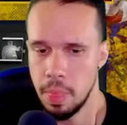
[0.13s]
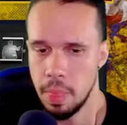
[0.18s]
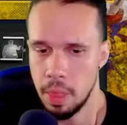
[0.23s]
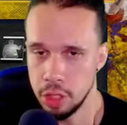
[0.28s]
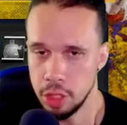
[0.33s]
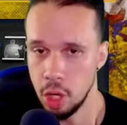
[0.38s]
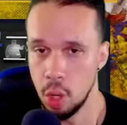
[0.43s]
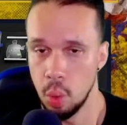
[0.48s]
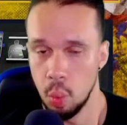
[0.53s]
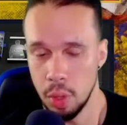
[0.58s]

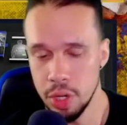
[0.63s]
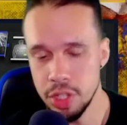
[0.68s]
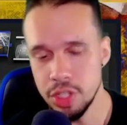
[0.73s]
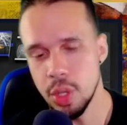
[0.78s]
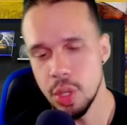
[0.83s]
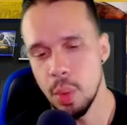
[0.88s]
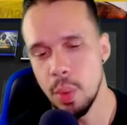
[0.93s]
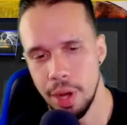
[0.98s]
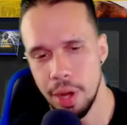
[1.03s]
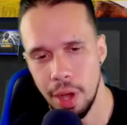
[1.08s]
Yo, what is
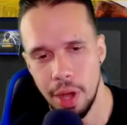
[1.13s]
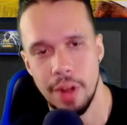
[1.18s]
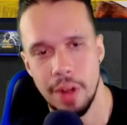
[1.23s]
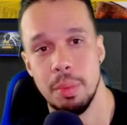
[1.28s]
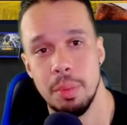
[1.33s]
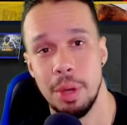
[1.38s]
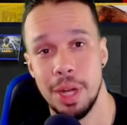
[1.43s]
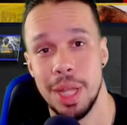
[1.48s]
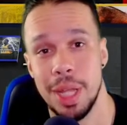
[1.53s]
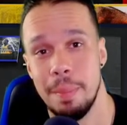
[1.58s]
going on,
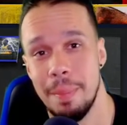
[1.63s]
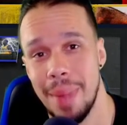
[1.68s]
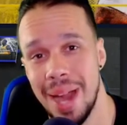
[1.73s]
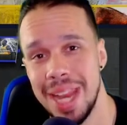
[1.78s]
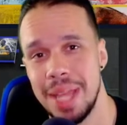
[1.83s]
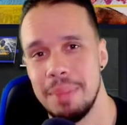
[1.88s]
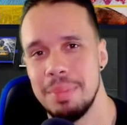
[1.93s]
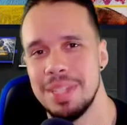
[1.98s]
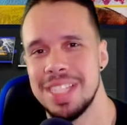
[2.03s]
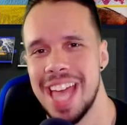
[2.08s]
everybody? My
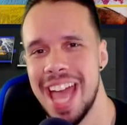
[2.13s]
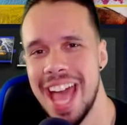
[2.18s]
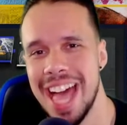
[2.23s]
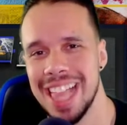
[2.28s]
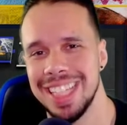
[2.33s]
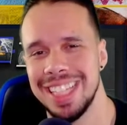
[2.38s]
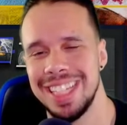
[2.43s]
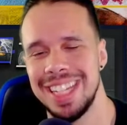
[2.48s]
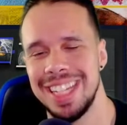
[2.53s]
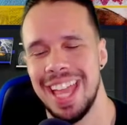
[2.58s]
name is
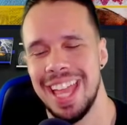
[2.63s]
Alan,